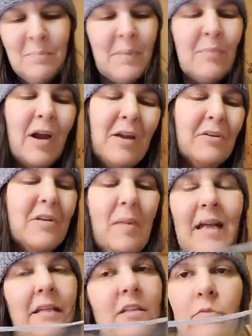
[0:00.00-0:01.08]
mean, Brian only
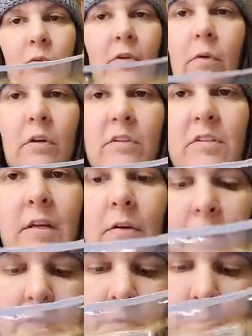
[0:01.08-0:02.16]
buy these when they're on sale.
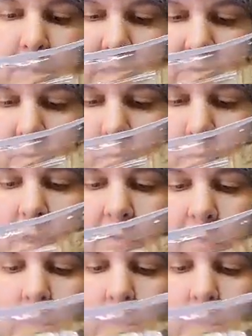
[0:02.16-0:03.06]
I don't pay full price.